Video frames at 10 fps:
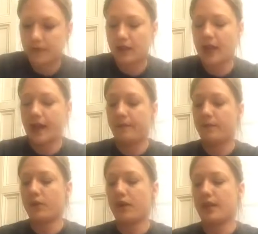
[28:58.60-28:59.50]
Okay,
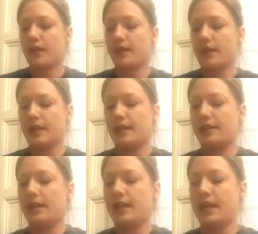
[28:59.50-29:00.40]
we're going to get these
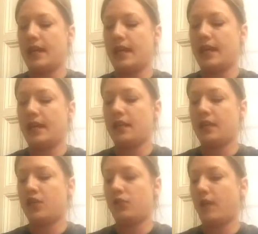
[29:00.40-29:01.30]
in
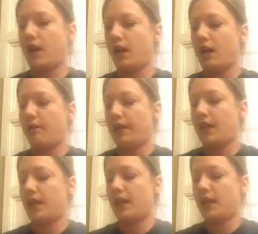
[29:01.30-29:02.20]
the
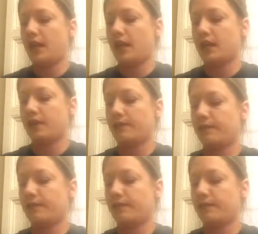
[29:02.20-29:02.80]
drawing